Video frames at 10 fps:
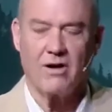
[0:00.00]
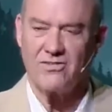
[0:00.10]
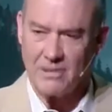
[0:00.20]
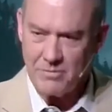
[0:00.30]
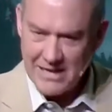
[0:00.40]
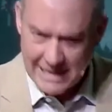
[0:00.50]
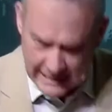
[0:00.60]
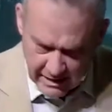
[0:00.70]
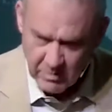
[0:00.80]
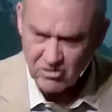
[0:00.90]
something that
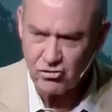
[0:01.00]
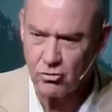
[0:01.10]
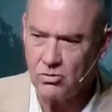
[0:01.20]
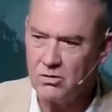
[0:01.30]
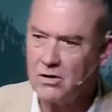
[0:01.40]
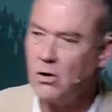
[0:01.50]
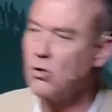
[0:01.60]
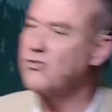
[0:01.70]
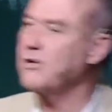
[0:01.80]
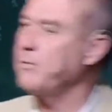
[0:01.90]
limits you or
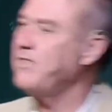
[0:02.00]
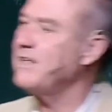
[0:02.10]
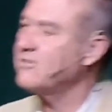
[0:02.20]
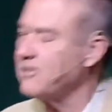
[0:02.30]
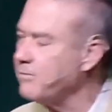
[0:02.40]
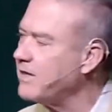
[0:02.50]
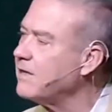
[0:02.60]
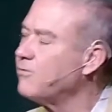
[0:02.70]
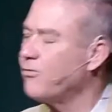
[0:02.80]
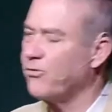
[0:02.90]
something, something
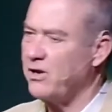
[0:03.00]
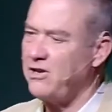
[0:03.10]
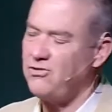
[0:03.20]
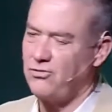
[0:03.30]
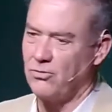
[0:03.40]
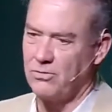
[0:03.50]
that frees you.